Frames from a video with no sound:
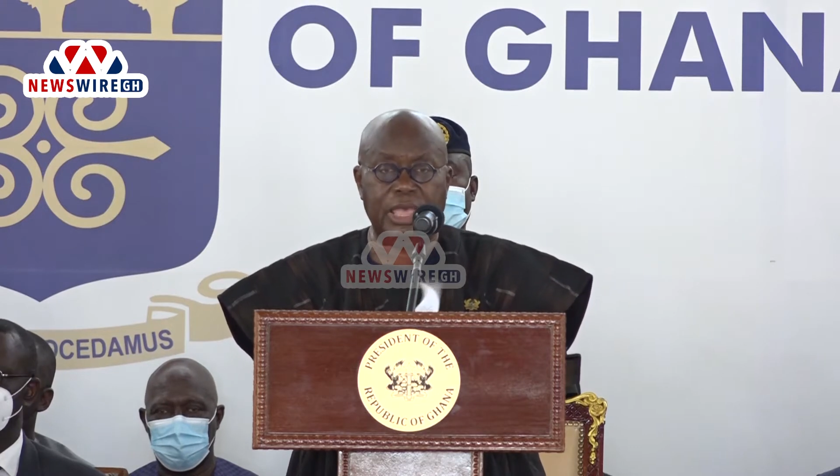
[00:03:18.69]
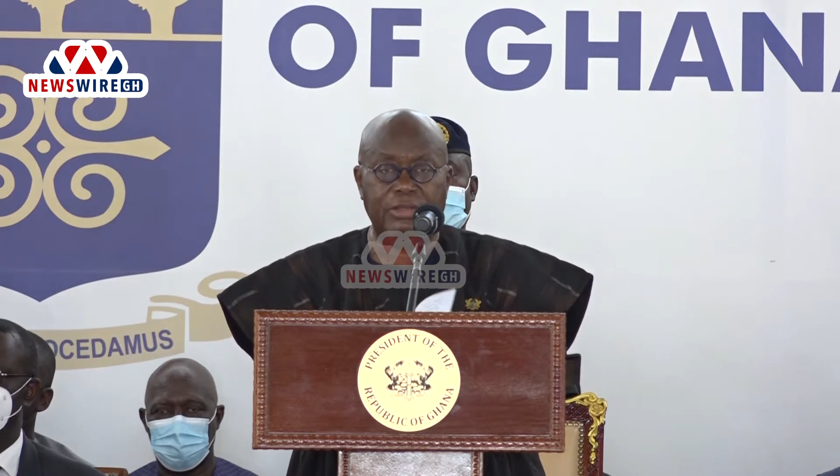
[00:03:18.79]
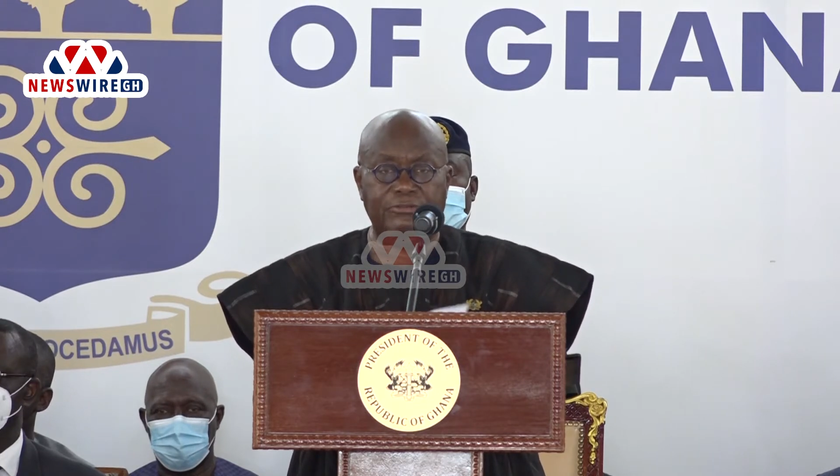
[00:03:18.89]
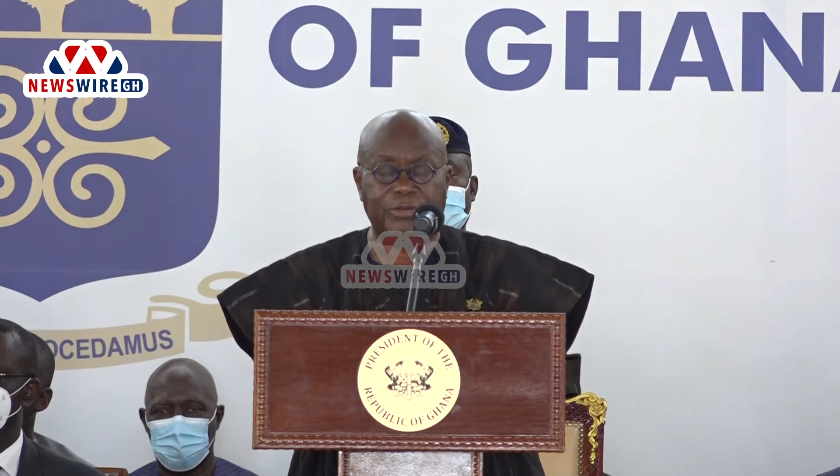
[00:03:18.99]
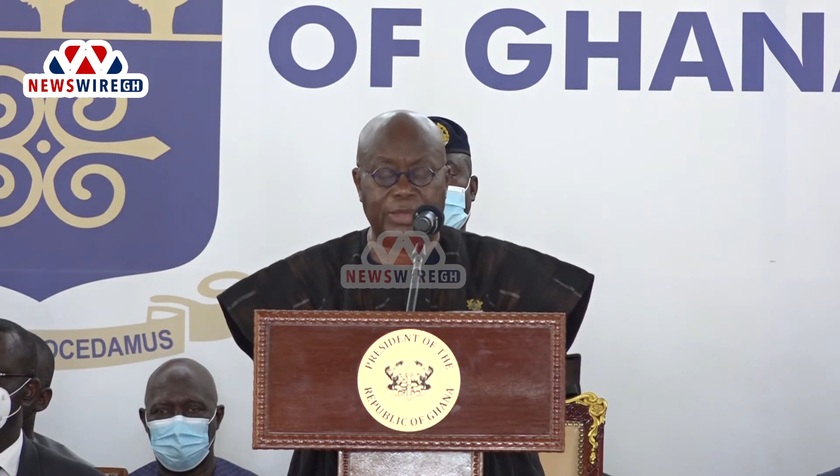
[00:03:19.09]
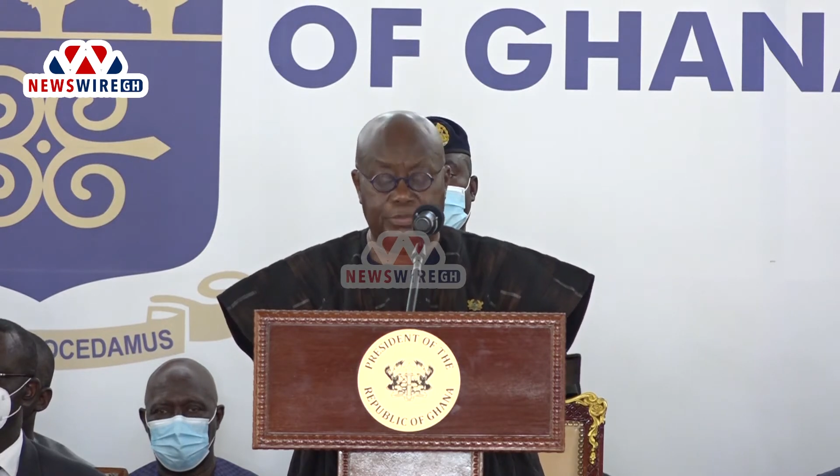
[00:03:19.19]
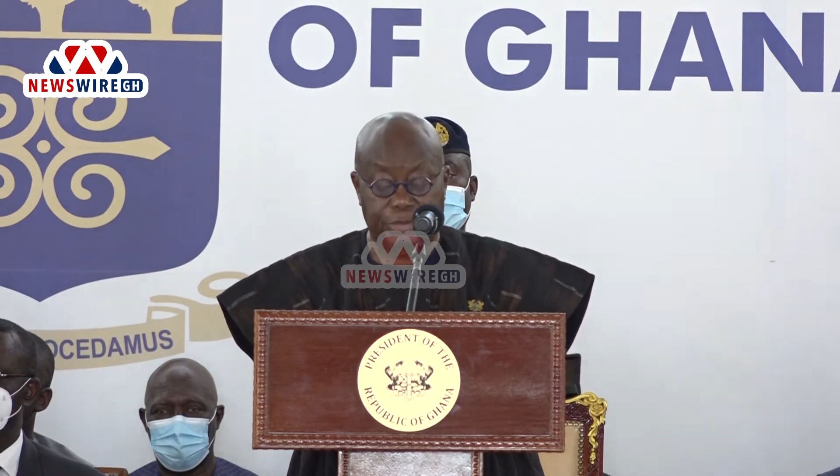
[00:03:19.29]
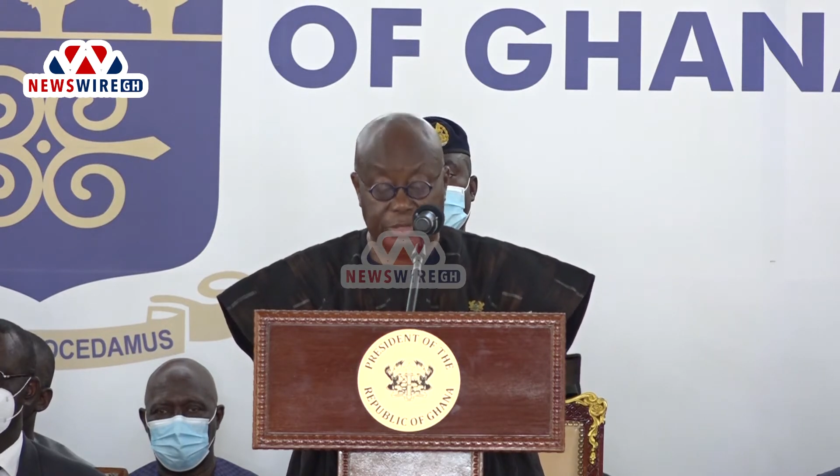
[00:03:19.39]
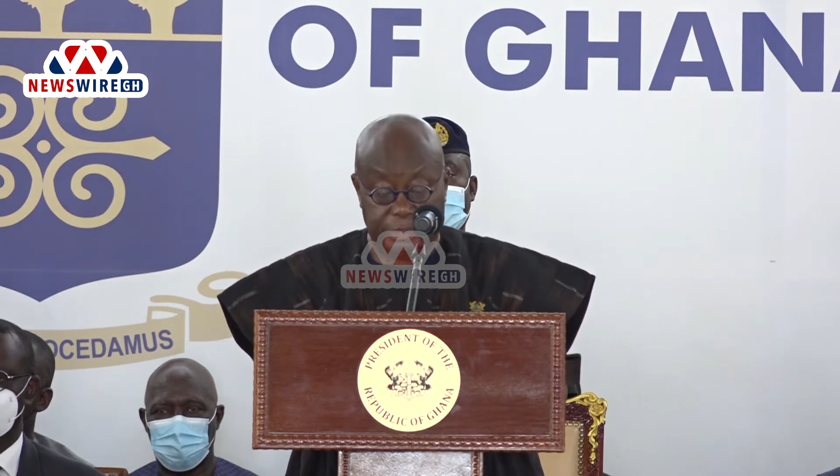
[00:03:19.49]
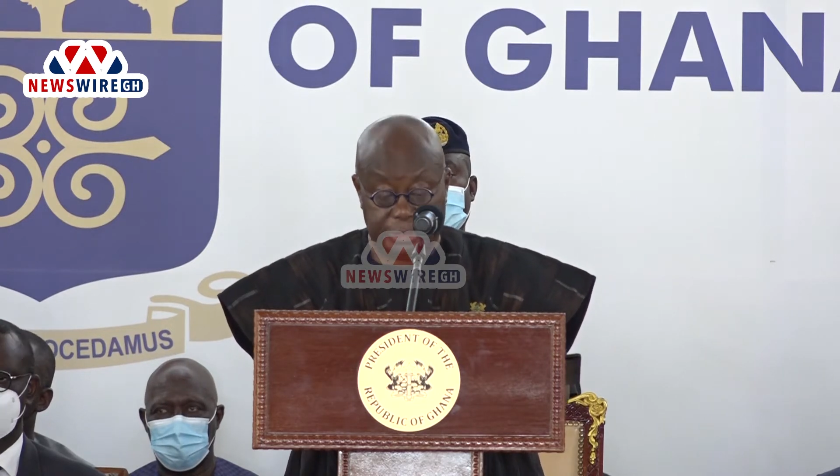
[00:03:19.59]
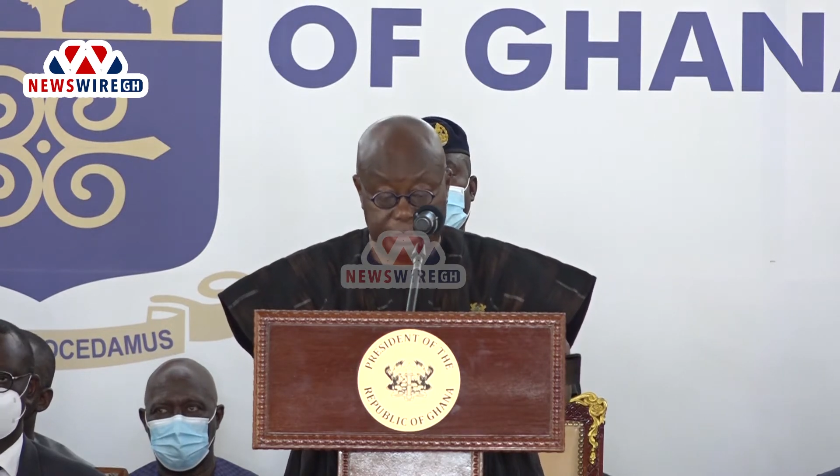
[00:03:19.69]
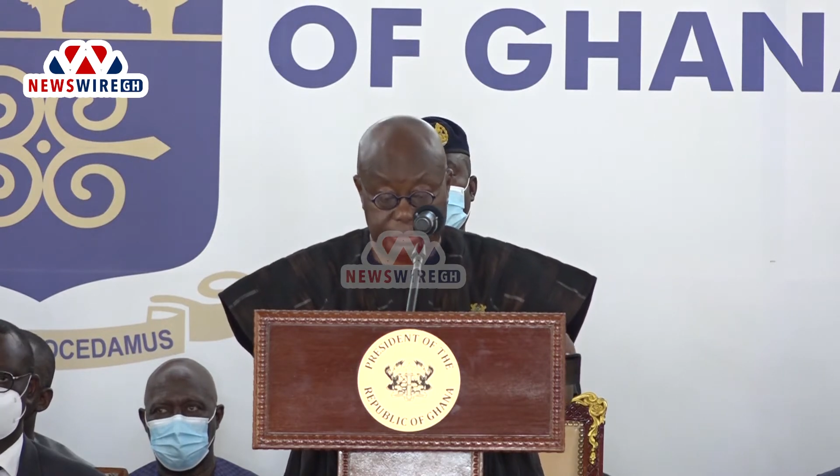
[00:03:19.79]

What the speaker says: and vibrant.